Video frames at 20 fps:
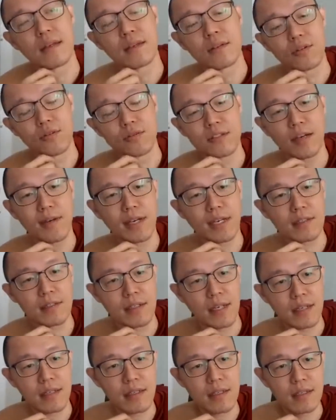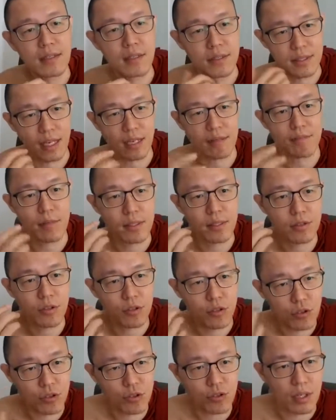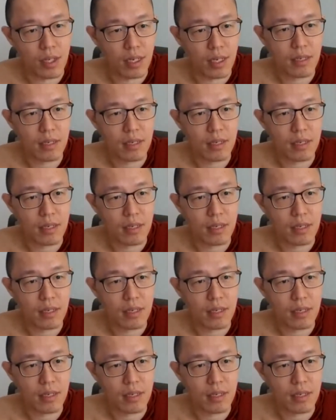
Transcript: To some extent, disciples should.